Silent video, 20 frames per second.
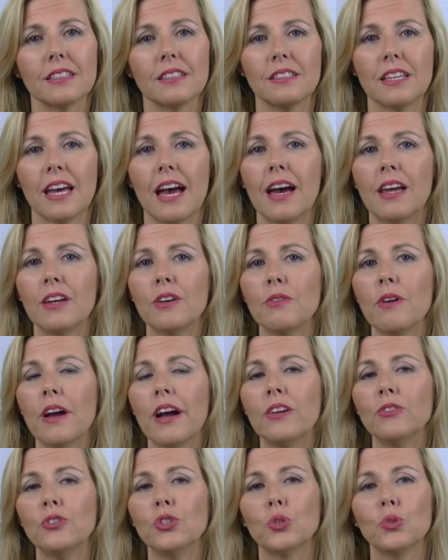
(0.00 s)
down
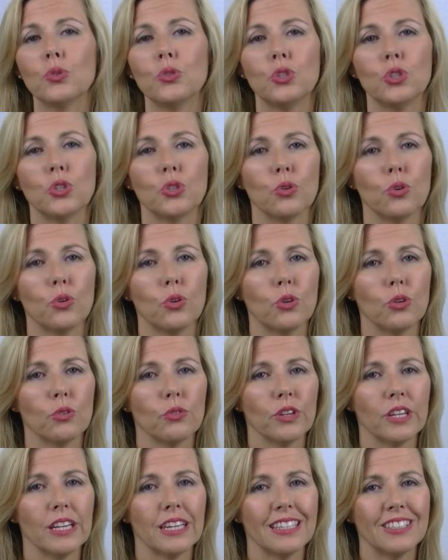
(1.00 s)
around your jaw
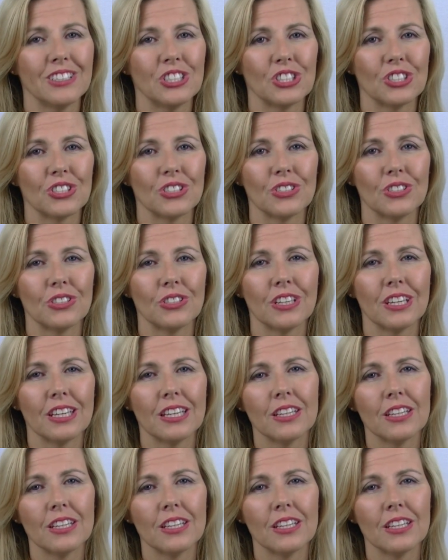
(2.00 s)
region.